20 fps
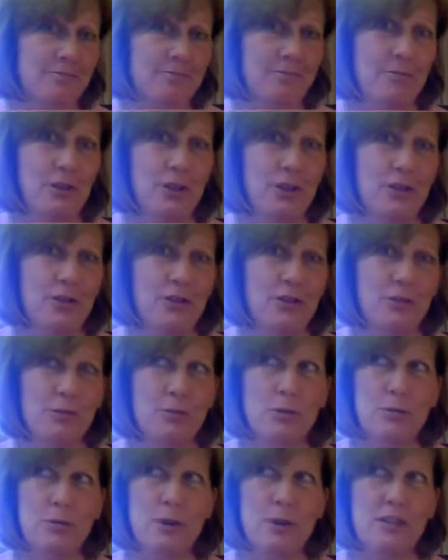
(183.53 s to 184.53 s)
When you're in a
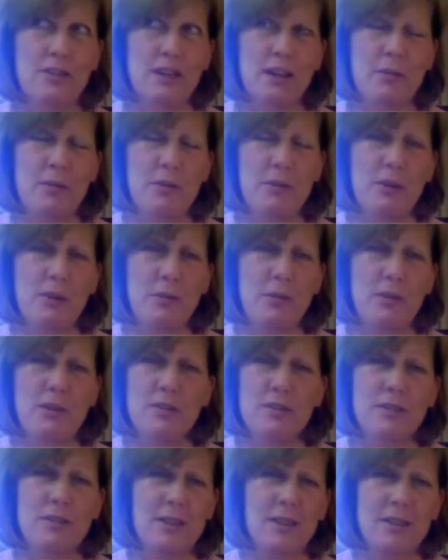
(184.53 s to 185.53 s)
room all day with no
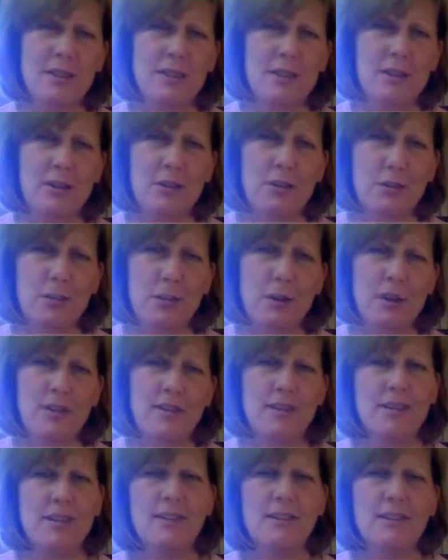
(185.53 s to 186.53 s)
windows, it gets a little
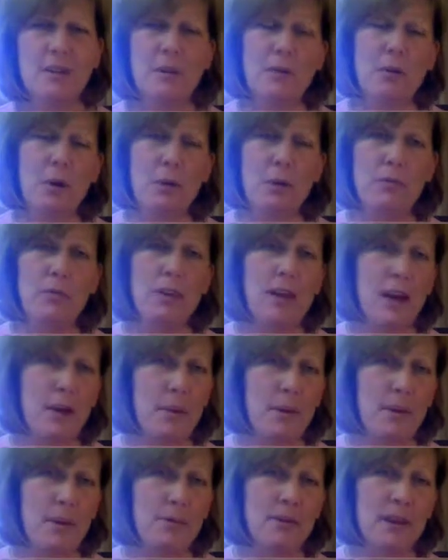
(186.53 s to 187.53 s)
depressing, so hopefully I'll
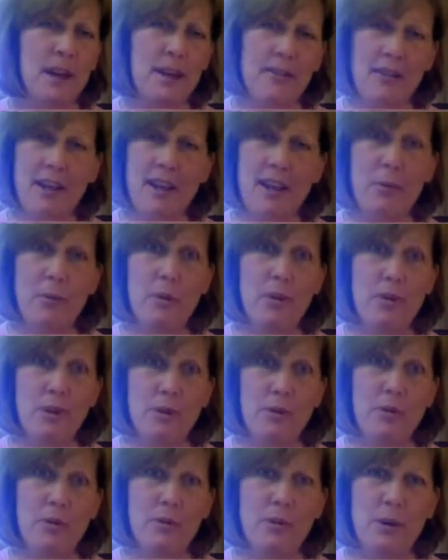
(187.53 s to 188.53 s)
be able to have a
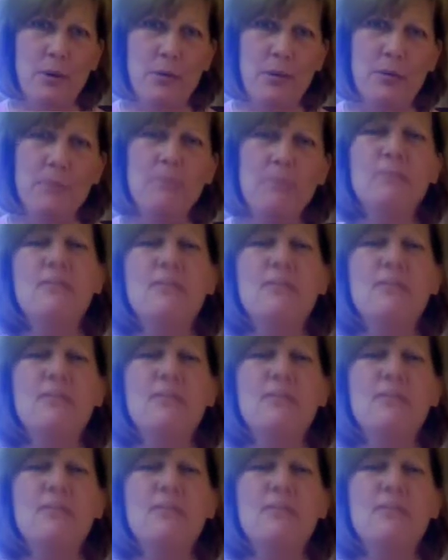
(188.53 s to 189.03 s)
window in my room.